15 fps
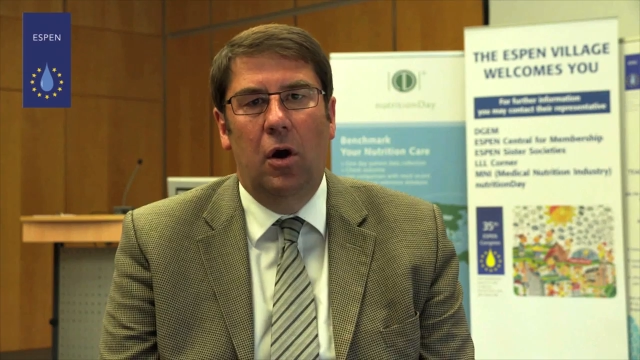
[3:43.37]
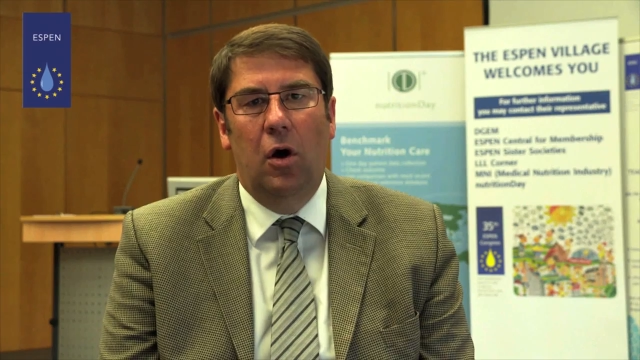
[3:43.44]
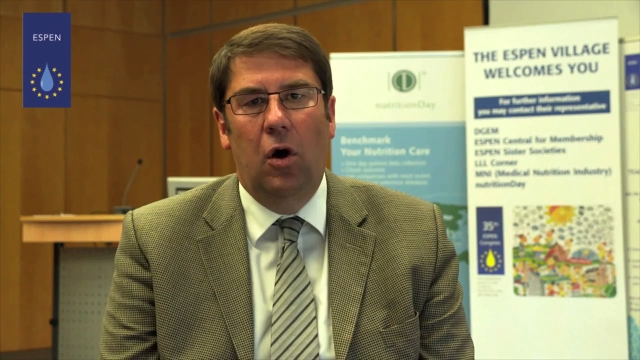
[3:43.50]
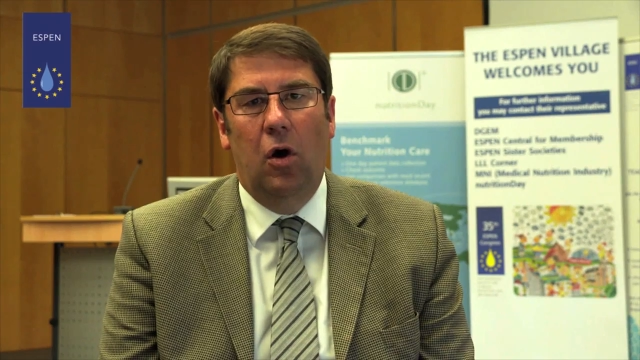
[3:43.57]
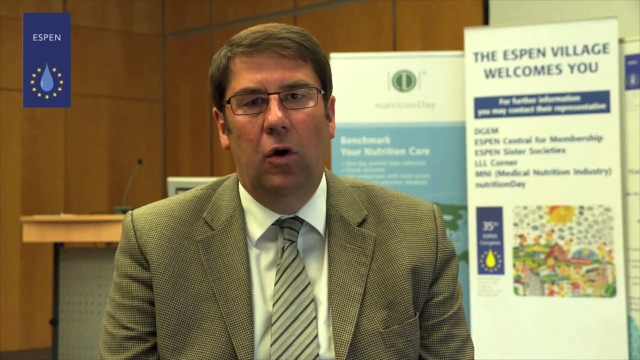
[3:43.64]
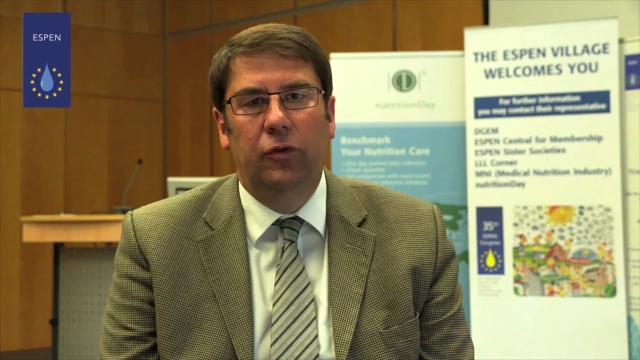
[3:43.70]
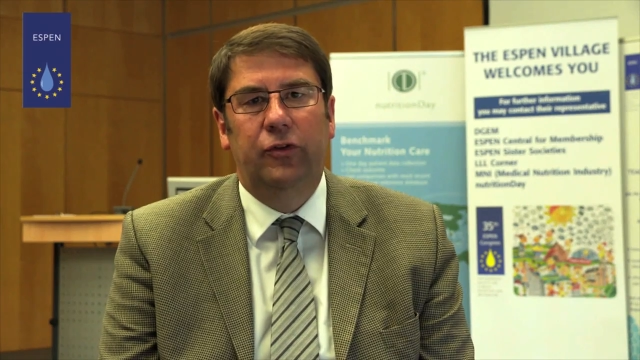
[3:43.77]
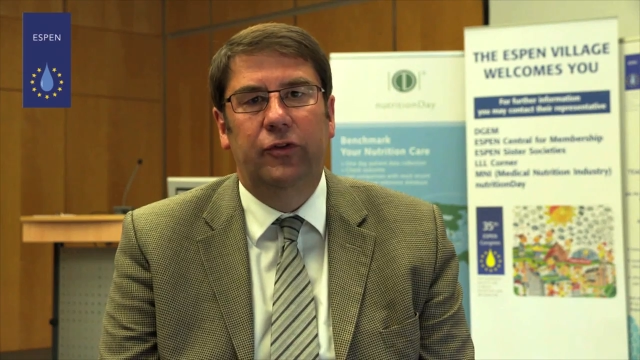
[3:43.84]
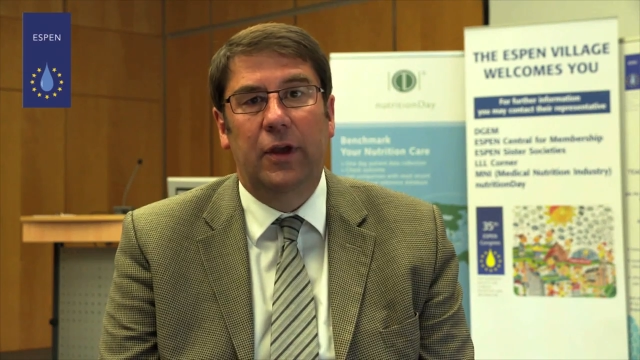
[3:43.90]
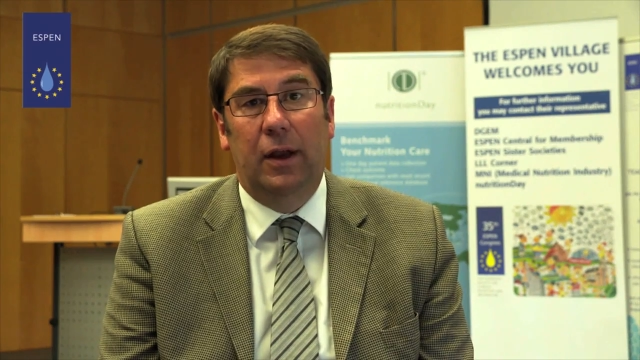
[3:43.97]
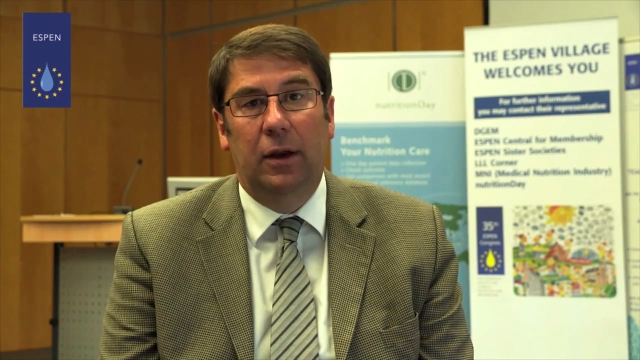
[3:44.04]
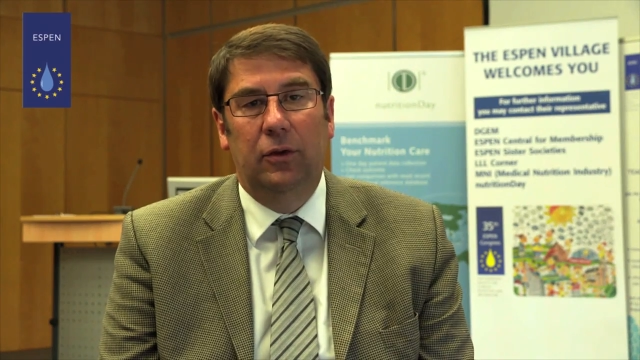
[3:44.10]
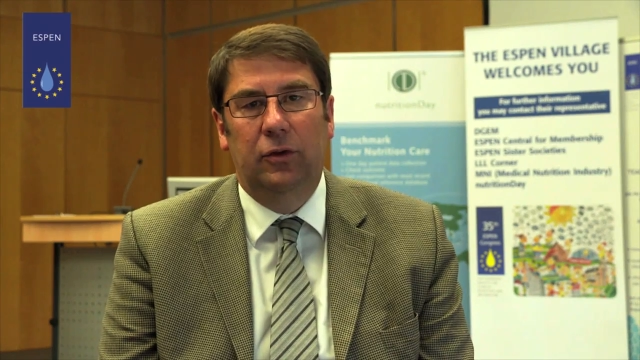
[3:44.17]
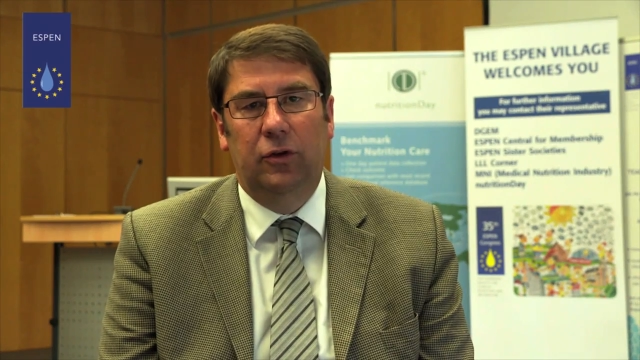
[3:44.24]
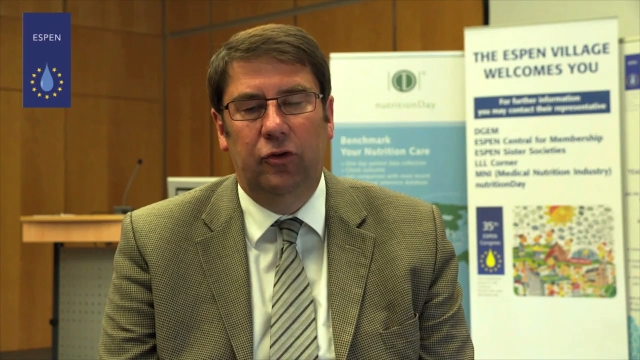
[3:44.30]
on cell
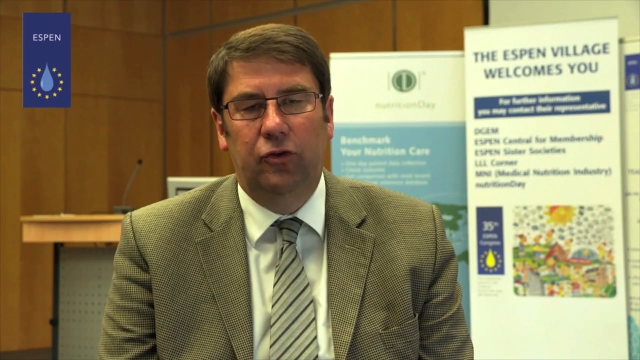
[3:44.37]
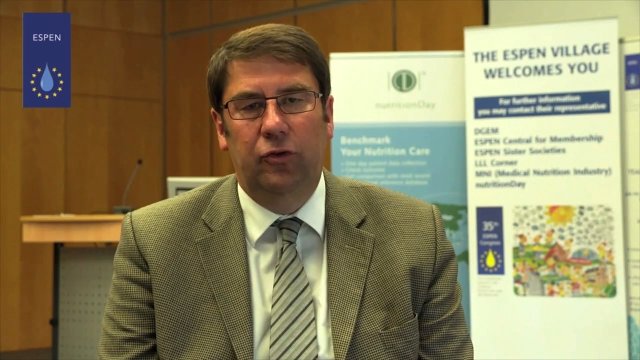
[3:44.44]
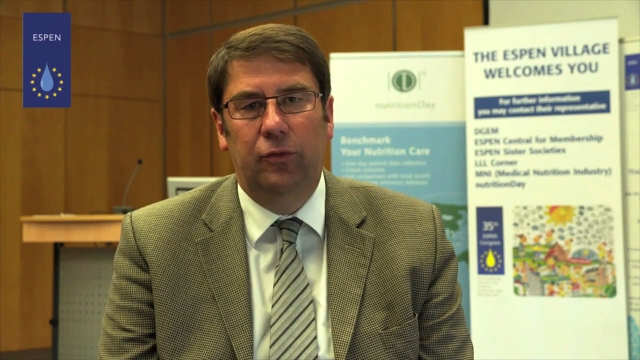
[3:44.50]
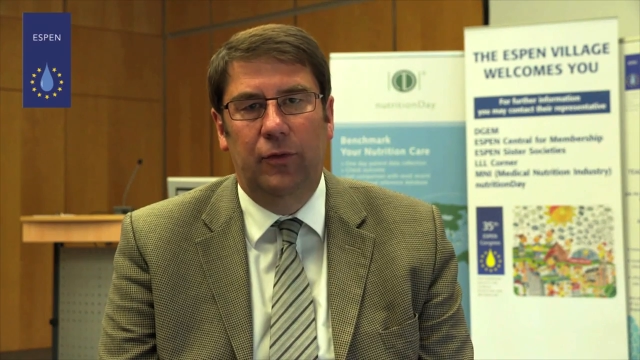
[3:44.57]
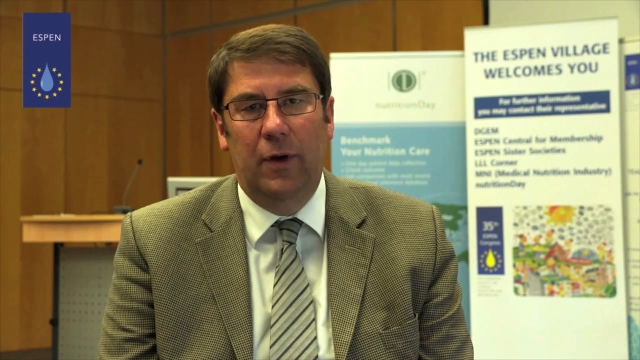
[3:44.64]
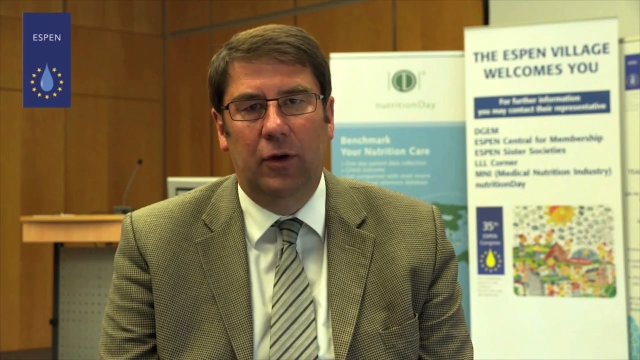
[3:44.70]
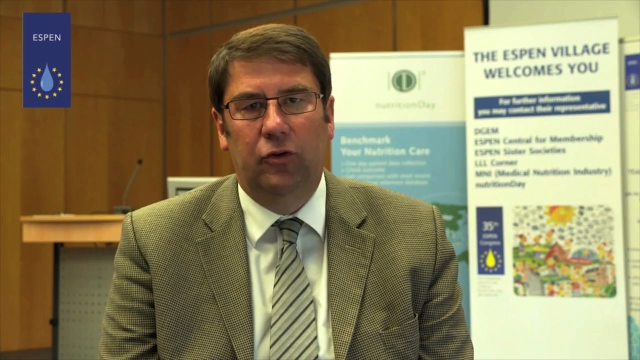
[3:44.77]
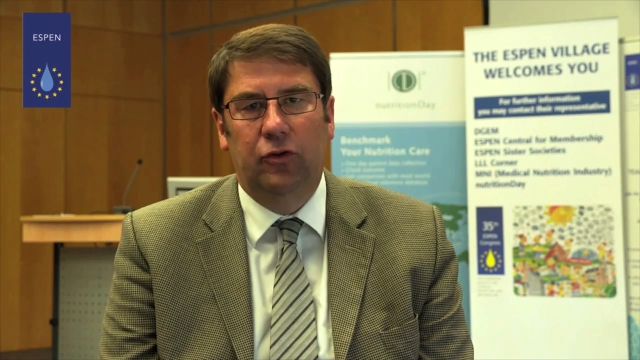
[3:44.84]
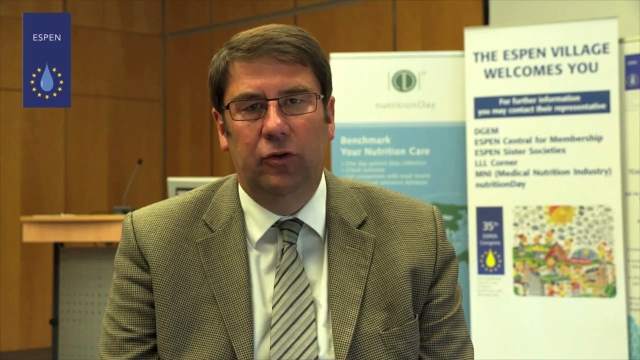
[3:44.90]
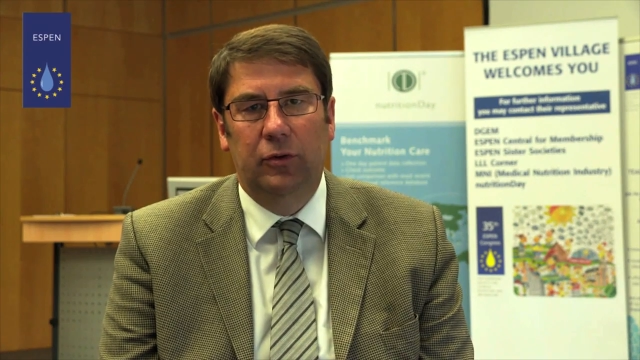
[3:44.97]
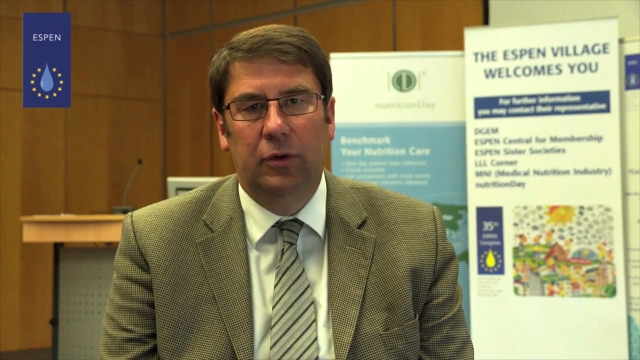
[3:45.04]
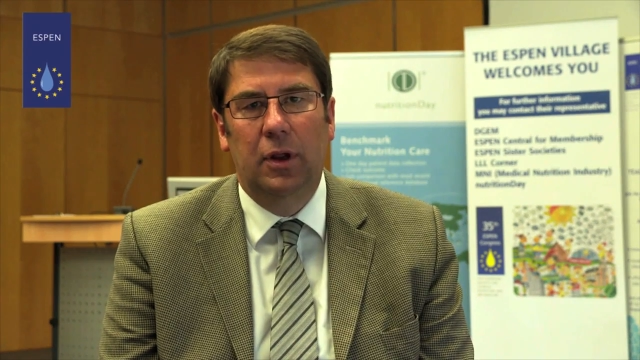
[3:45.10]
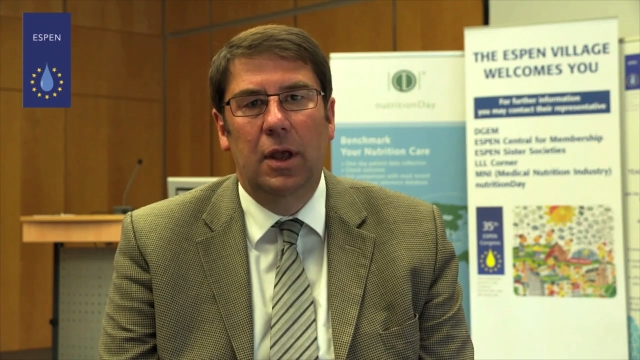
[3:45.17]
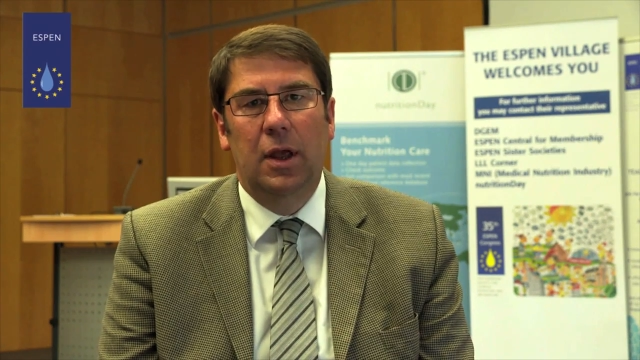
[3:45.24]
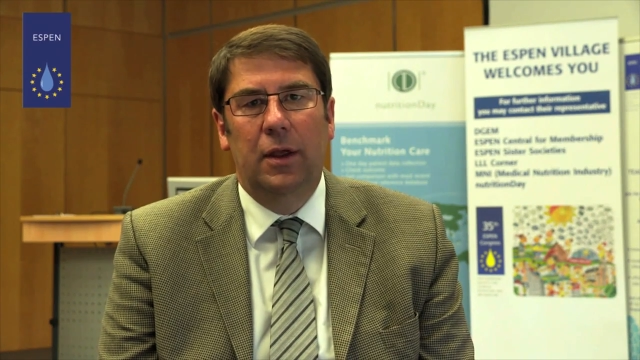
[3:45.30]
and tissue function